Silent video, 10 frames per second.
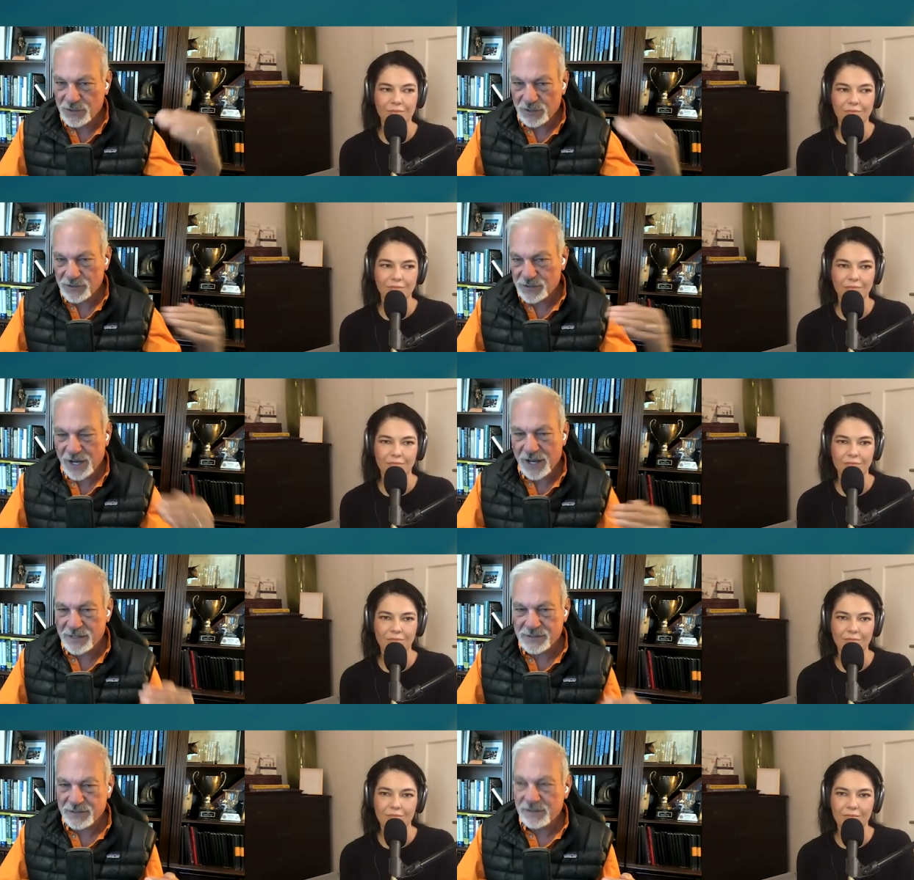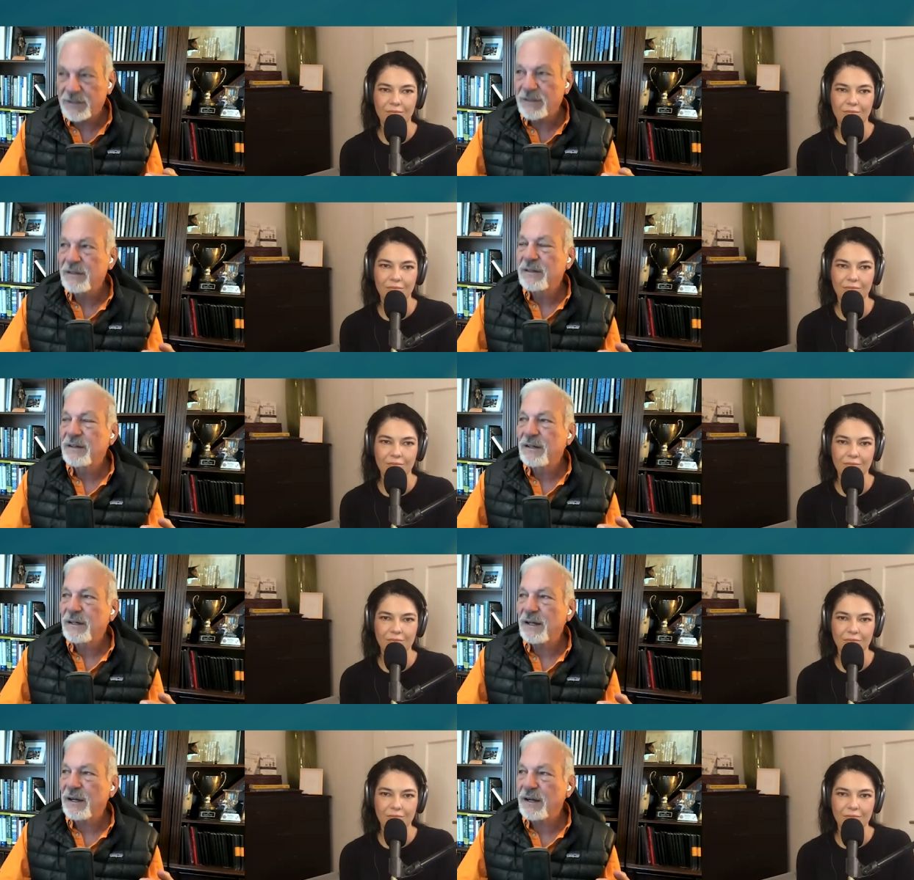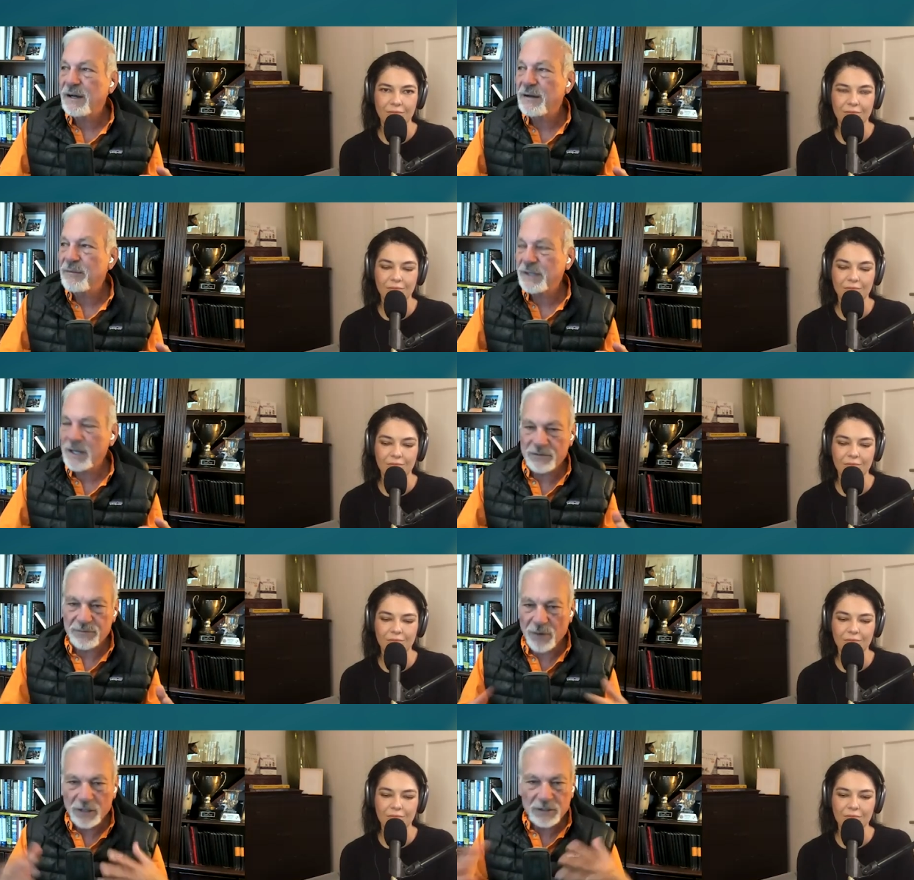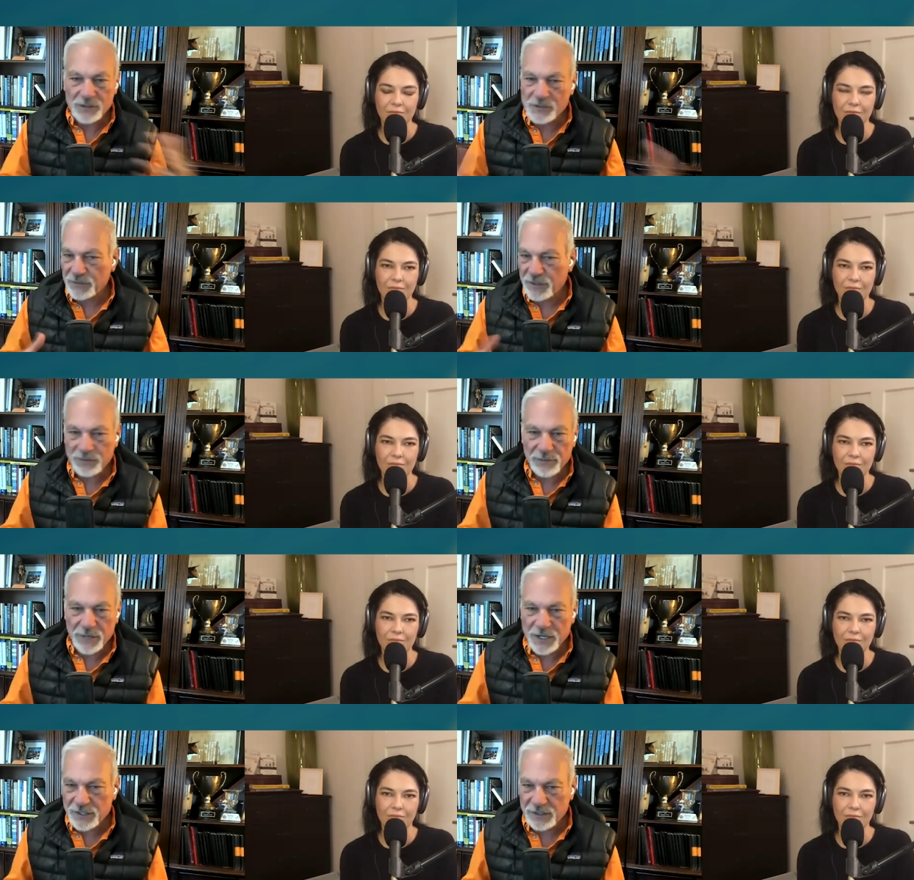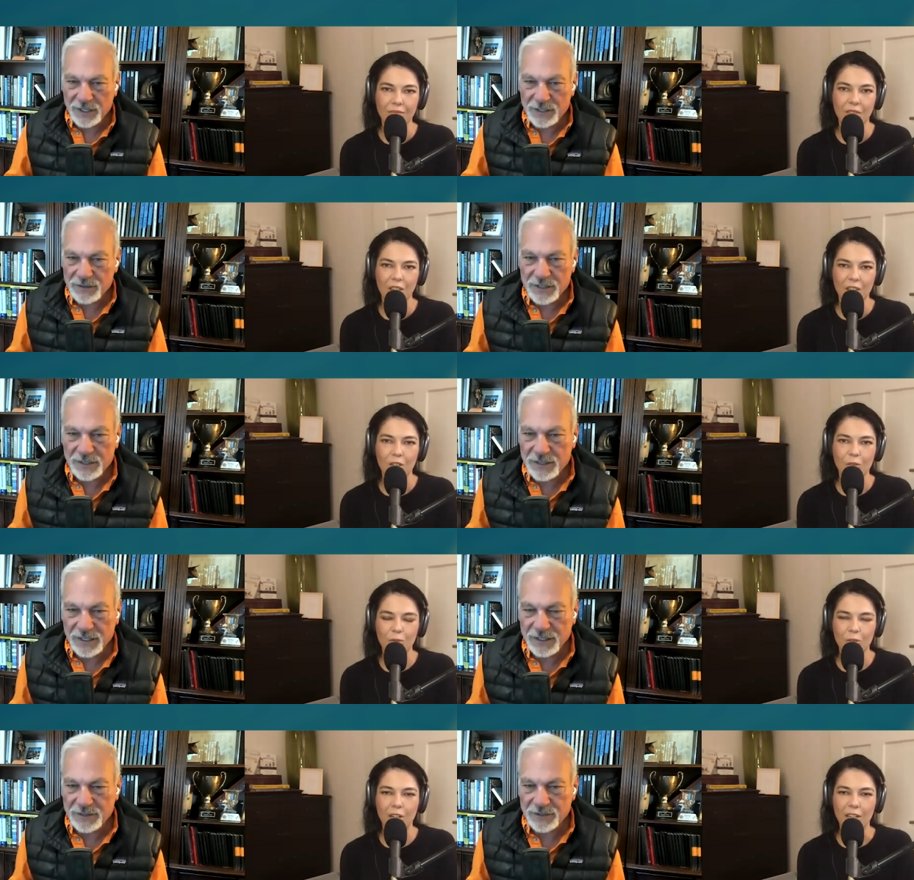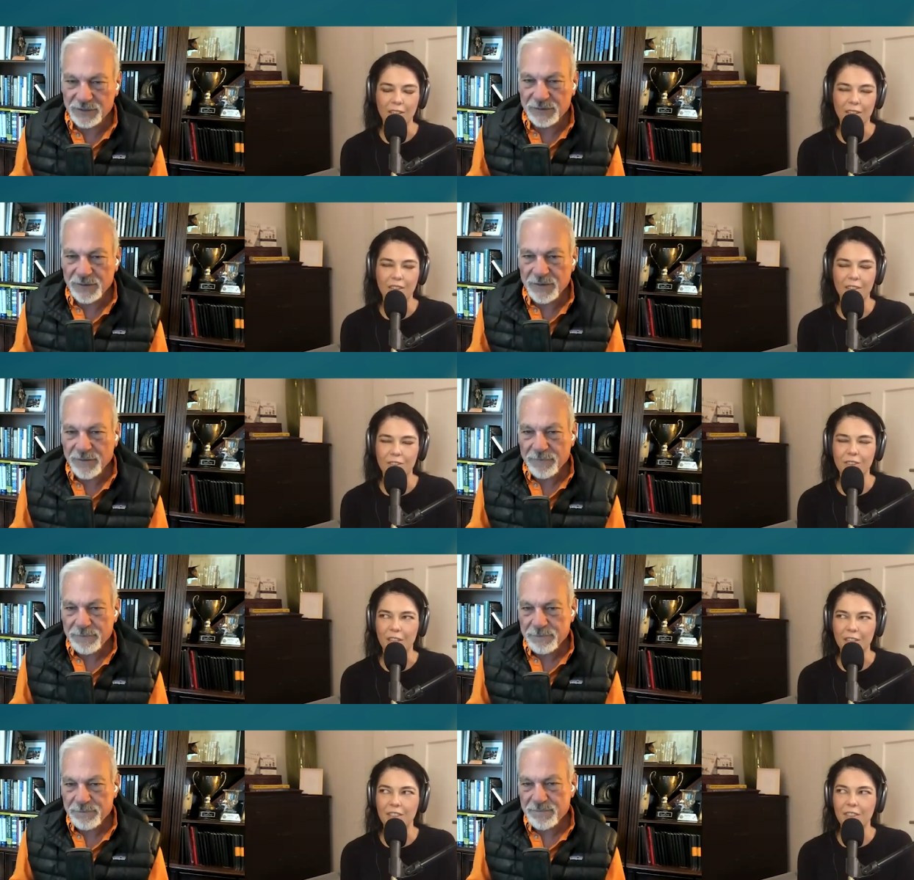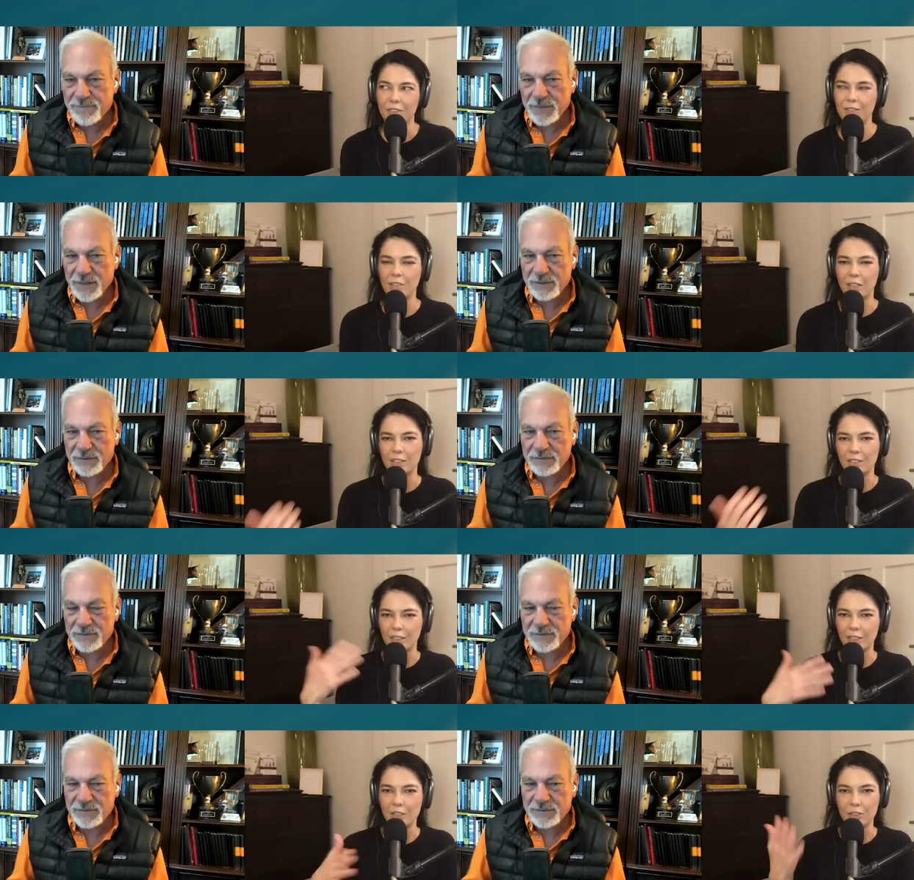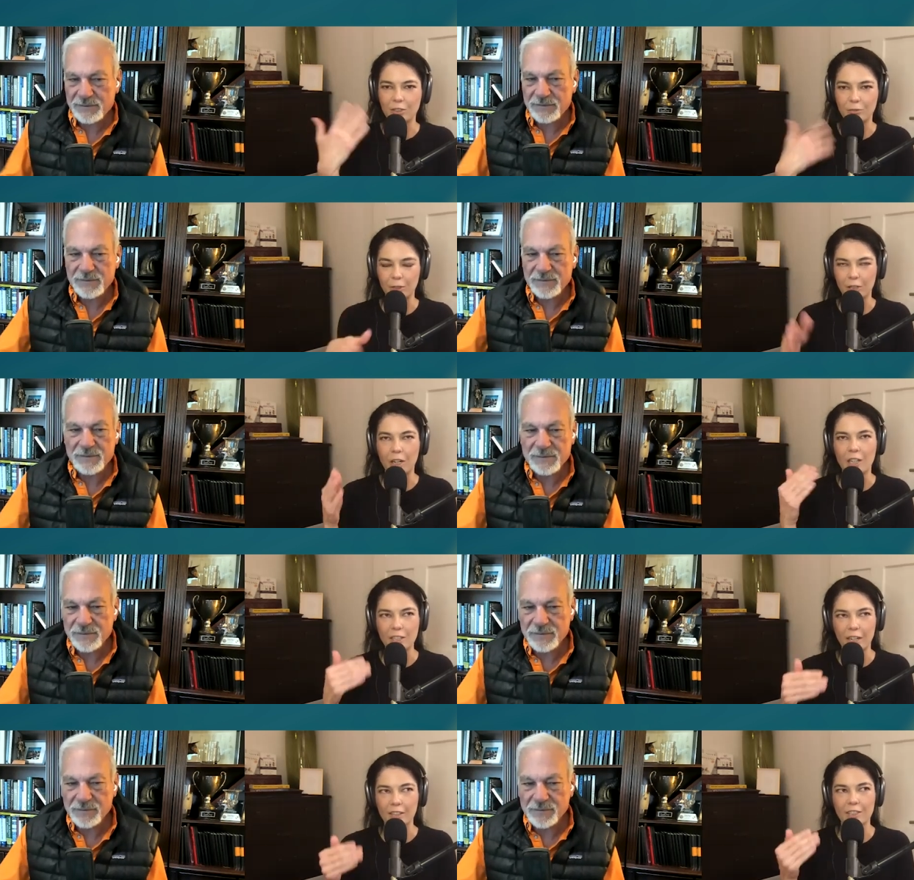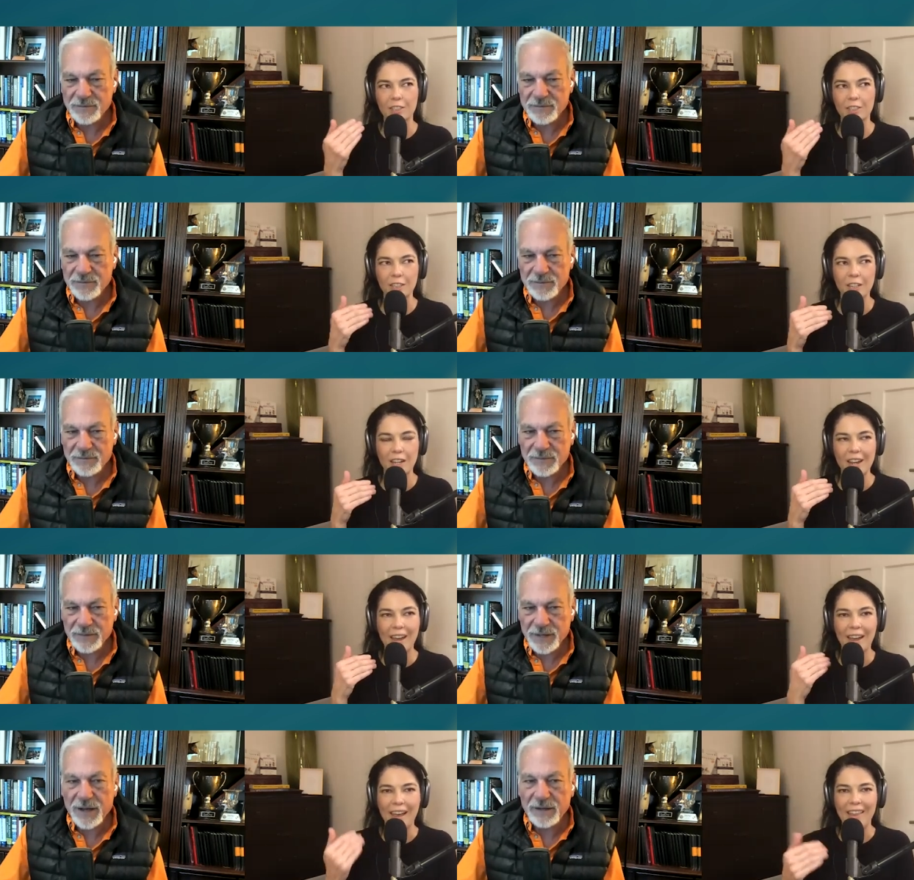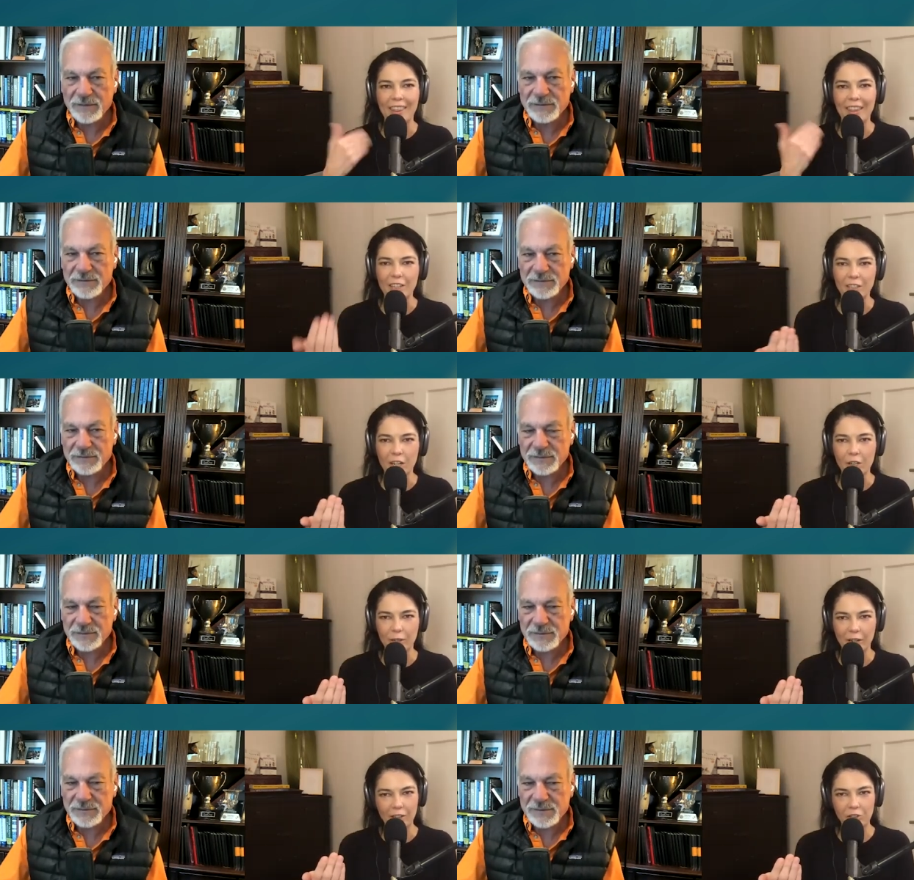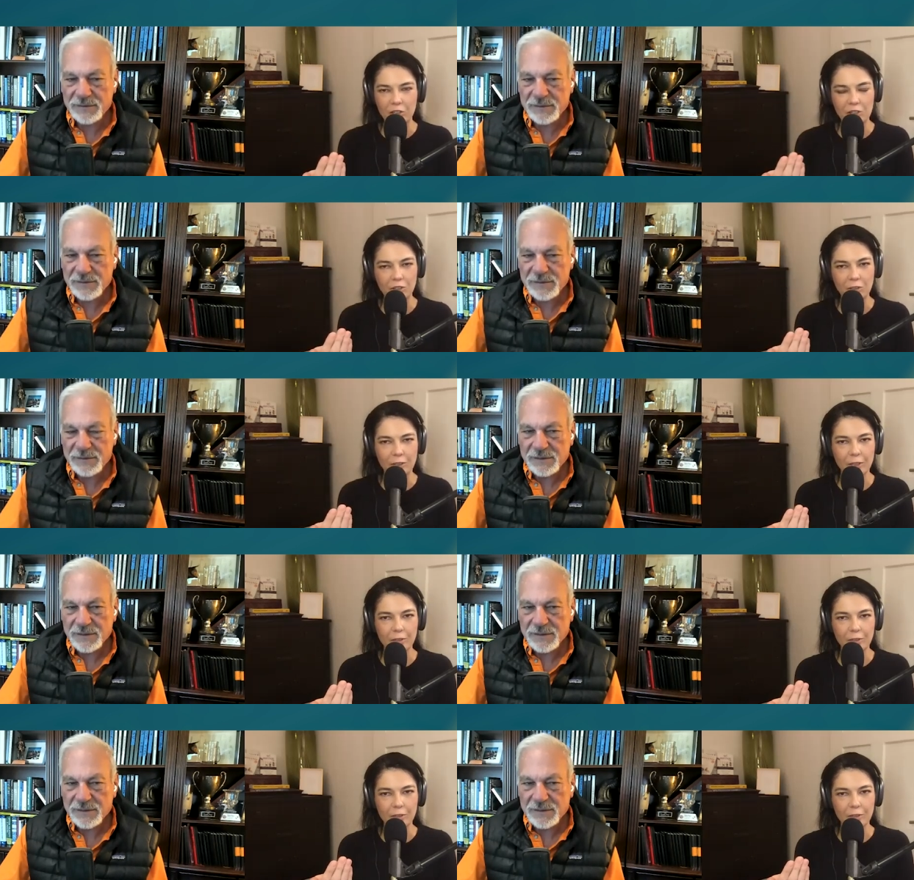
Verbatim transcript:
Speaker 1: those as um, kind of markers for information that you need to dig into. Right.
Speaker 2: That's yeah. So that's what I'm saying is I could use it for context yeah. And then go and actually do the